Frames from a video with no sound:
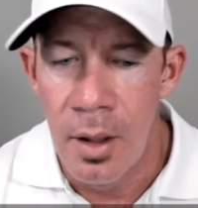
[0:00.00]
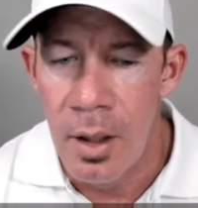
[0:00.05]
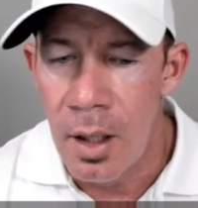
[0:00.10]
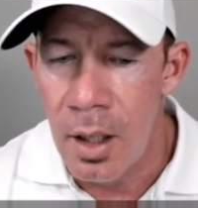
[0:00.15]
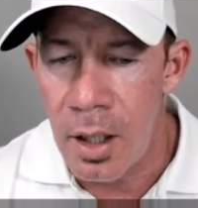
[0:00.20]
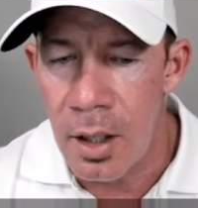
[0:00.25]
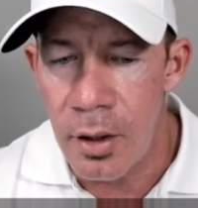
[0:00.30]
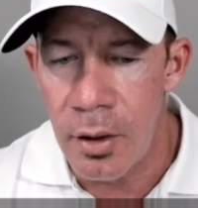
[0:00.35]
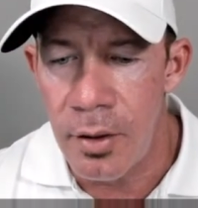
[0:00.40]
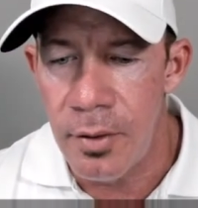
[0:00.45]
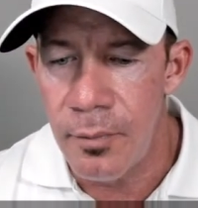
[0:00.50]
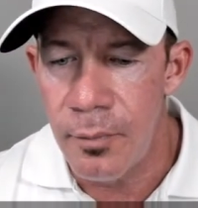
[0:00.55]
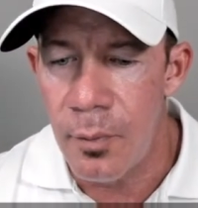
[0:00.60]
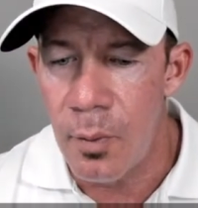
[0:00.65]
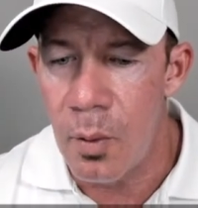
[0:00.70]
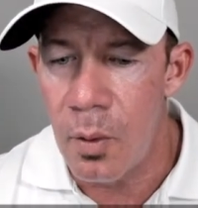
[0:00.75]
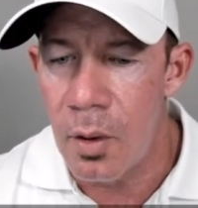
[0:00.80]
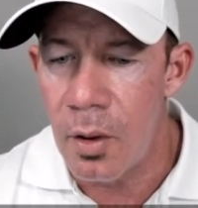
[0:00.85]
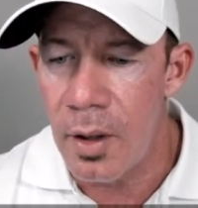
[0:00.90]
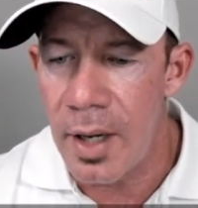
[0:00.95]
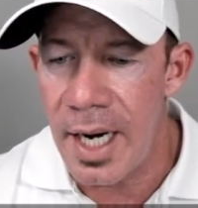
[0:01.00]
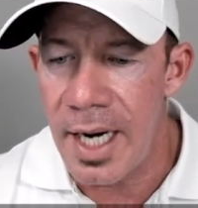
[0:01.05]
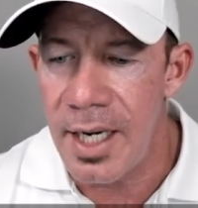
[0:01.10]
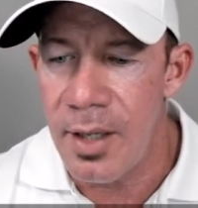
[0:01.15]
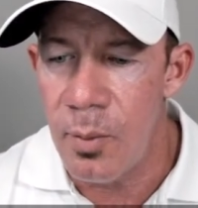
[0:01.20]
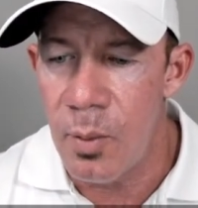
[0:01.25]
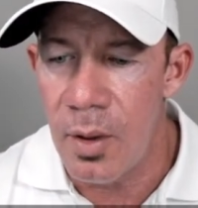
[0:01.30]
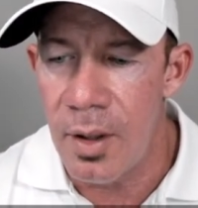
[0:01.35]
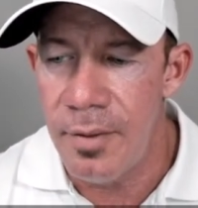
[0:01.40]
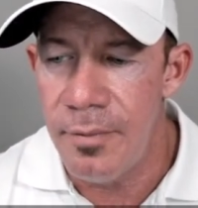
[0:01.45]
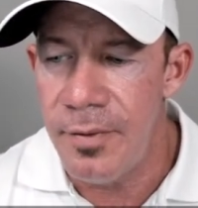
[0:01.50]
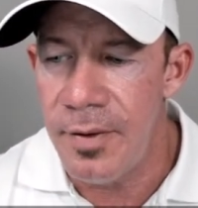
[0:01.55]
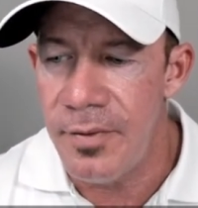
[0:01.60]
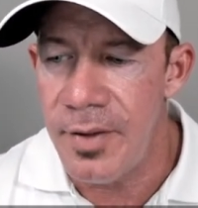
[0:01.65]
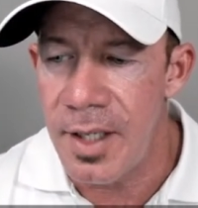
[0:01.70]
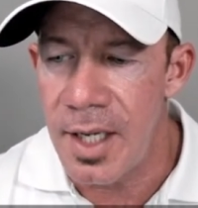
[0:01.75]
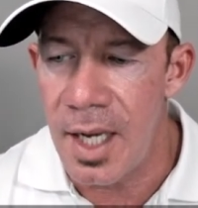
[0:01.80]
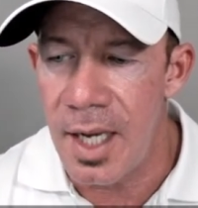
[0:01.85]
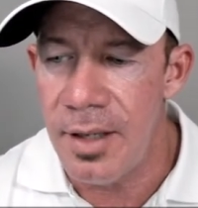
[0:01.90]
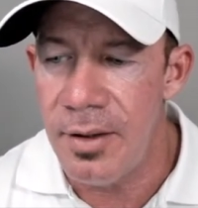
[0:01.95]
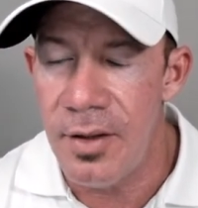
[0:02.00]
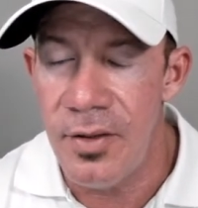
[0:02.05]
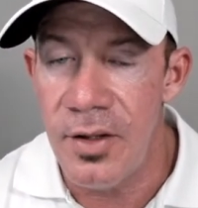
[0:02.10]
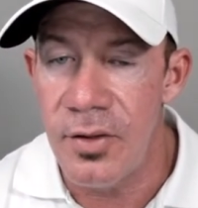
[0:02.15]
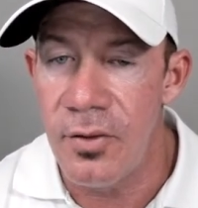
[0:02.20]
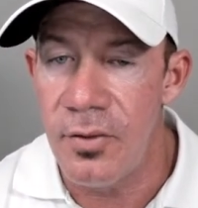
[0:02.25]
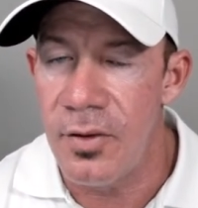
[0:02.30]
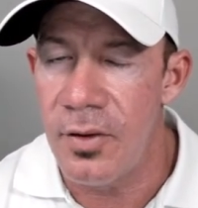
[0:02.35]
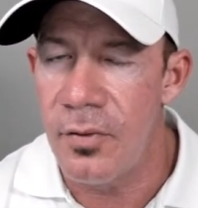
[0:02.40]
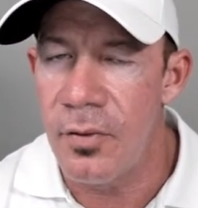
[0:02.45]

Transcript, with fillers: one oh four, eighty-one, fifty-nine. These are just